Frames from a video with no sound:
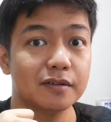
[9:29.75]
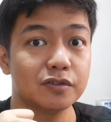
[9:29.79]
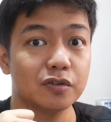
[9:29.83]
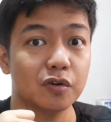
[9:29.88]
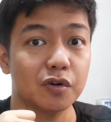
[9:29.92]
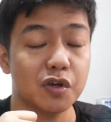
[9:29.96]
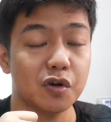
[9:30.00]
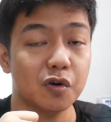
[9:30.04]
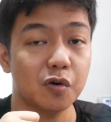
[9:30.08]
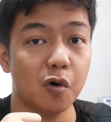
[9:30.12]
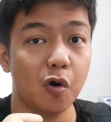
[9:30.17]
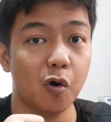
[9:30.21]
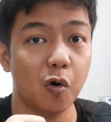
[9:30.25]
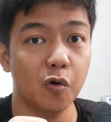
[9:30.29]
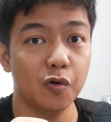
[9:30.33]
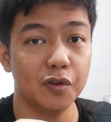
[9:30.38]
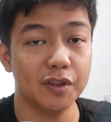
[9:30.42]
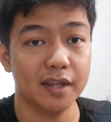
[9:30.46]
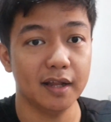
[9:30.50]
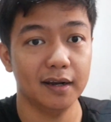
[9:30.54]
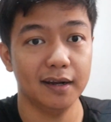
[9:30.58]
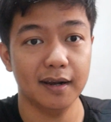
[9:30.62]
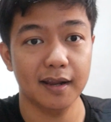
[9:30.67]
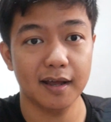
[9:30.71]
So you
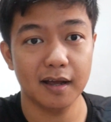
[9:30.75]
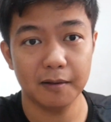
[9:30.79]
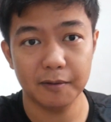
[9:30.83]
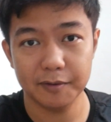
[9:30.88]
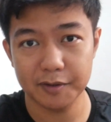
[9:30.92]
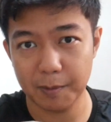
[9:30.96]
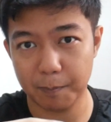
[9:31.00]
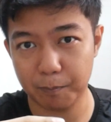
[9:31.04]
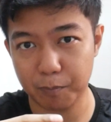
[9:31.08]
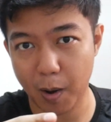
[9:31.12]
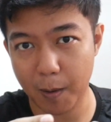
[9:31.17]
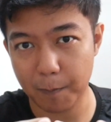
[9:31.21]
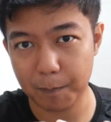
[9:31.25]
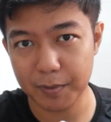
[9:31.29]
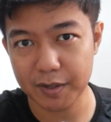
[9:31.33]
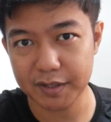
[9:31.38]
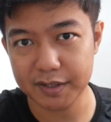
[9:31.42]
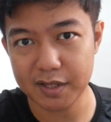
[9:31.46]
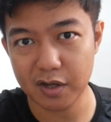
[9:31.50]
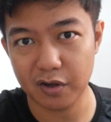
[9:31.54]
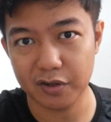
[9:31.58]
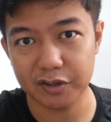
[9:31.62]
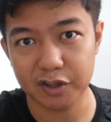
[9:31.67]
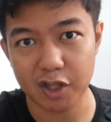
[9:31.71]
own the
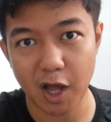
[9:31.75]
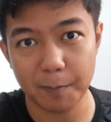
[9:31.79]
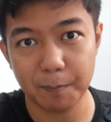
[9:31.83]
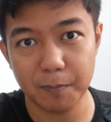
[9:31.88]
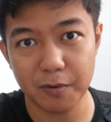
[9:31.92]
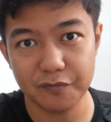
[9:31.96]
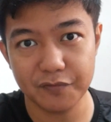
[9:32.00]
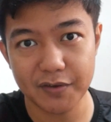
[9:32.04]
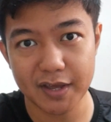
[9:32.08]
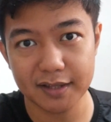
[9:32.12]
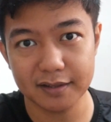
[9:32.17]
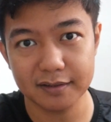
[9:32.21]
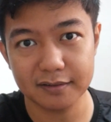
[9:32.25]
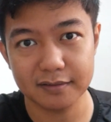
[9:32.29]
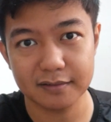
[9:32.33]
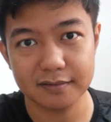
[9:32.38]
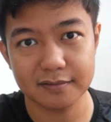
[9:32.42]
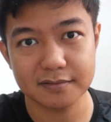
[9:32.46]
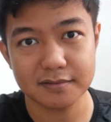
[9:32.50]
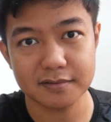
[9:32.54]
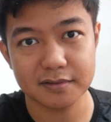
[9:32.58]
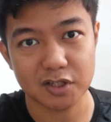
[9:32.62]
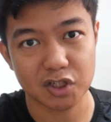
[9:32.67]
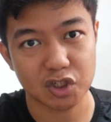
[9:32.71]
property on top of it,
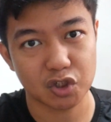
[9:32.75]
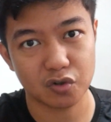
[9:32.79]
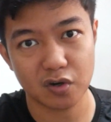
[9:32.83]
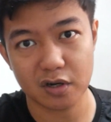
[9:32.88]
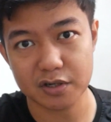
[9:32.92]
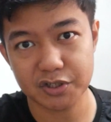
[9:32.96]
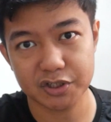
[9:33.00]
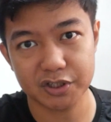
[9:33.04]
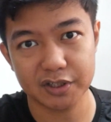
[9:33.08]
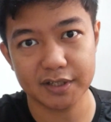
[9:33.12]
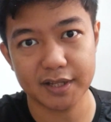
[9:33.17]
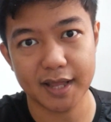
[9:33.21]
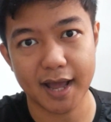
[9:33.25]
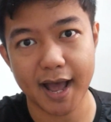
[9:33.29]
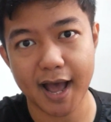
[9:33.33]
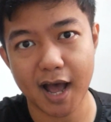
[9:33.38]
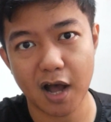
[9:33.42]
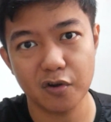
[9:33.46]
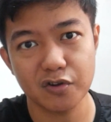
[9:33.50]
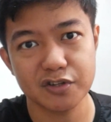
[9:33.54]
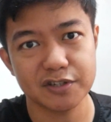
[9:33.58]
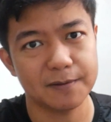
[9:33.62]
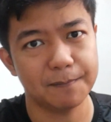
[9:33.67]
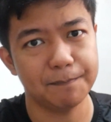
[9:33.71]
the structure, the
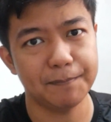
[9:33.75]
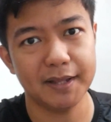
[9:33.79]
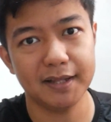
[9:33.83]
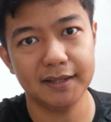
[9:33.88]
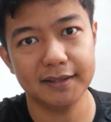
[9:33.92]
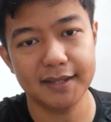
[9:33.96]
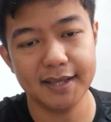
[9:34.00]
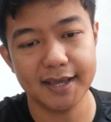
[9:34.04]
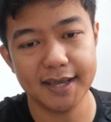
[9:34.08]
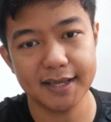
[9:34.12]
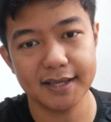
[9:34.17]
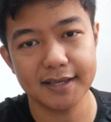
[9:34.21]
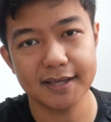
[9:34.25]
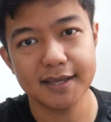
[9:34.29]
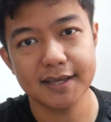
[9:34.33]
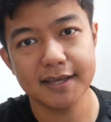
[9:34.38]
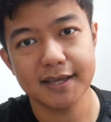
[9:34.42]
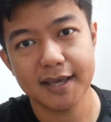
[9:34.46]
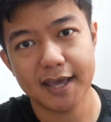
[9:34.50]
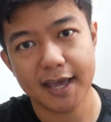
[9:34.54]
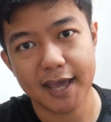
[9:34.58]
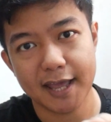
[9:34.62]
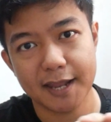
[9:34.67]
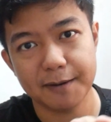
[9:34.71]
house, the building,
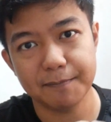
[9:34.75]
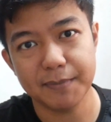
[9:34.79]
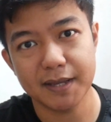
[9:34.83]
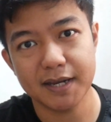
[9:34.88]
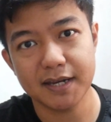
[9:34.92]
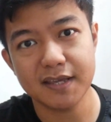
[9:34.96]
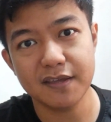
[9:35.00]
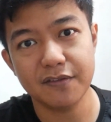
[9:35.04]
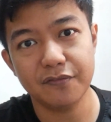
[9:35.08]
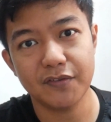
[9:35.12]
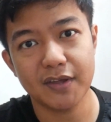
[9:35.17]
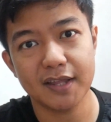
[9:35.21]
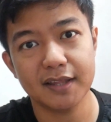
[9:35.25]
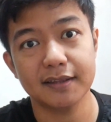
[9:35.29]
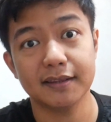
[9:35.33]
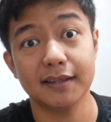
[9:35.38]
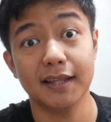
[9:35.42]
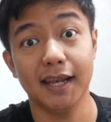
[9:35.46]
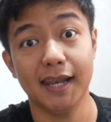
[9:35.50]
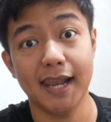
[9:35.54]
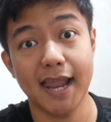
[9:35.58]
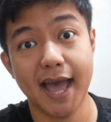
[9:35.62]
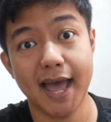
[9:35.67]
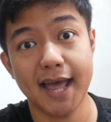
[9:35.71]
and beneath it,
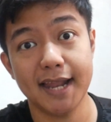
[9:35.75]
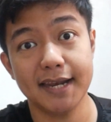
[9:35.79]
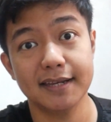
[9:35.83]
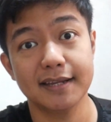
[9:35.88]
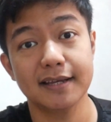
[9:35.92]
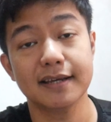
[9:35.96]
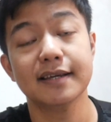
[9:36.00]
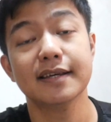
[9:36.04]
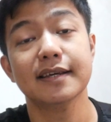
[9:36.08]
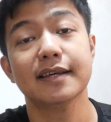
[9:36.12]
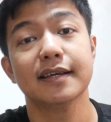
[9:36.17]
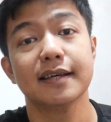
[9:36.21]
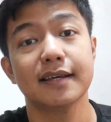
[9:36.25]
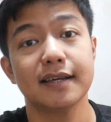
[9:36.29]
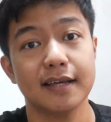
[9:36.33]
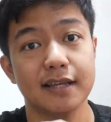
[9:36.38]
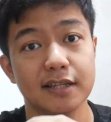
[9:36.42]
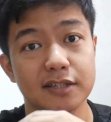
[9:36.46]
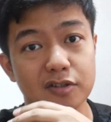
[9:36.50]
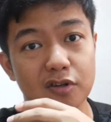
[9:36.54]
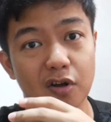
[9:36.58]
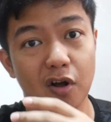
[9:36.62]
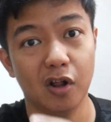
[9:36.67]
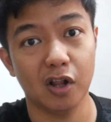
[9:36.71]
the land,
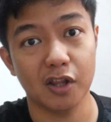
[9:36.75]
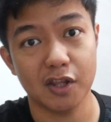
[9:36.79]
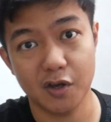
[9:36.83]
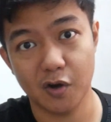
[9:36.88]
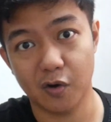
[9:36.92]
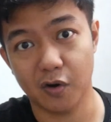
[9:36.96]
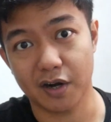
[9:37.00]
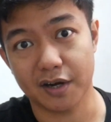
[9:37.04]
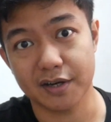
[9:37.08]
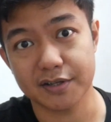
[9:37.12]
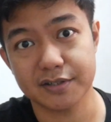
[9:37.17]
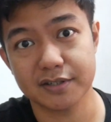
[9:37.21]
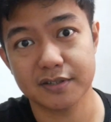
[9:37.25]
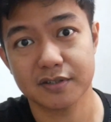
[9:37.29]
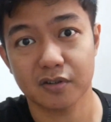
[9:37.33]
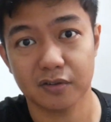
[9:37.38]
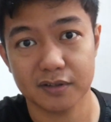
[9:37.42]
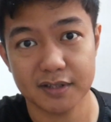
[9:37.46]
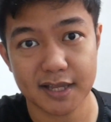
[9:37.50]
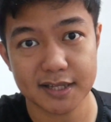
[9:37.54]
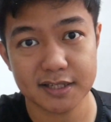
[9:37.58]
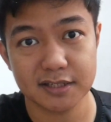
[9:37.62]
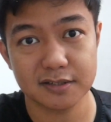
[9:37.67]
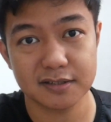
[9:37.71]
it's all yours. So
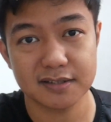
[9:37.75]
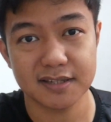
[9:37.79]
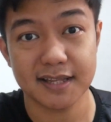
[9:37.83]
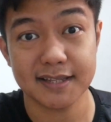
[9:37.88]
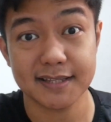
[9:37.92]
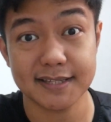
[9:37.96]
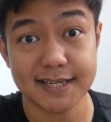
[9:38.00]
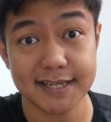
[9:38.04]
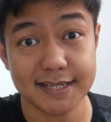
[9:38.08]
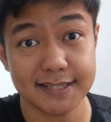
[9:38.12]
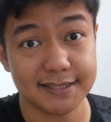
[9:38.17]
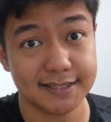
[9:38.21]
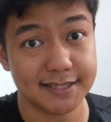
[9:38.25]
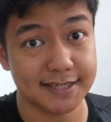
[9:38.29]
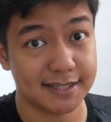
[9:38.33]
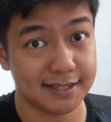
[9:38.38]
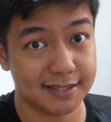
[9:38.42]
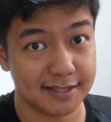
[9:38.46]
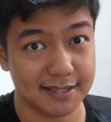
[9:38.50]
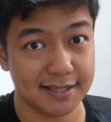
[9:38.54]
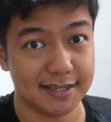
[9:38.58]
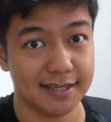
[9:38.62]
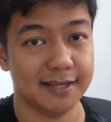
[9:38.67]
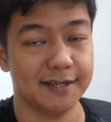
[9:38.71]
that's the
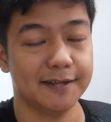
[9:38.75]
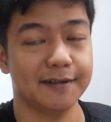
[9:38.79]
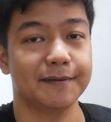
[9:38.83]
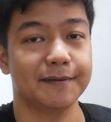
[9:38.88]
TCT,